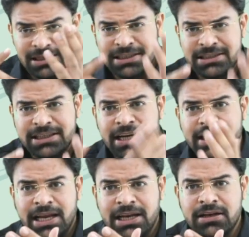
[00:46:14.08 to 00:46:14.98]
8,
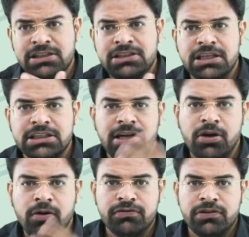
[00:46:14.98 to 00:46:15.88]
10 is just double
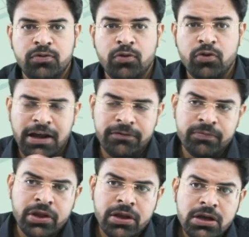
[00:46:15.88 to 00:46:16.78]
of 3, 4, 5.
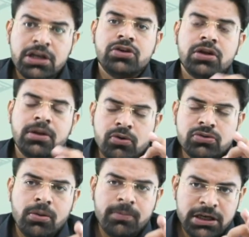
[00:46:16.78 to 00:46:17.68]
So the most
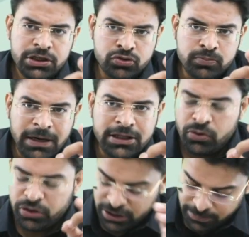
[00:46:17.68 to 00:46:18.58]
commonly used Pythagorean
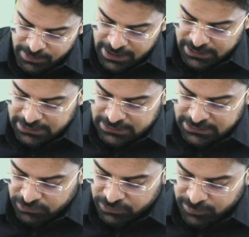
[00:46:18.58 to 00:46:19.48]
triplet is that of
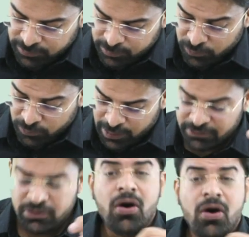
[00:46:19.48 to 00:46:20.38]
3, 4, 5
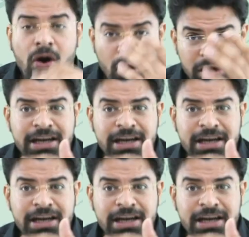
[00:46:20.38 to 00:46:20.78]
or its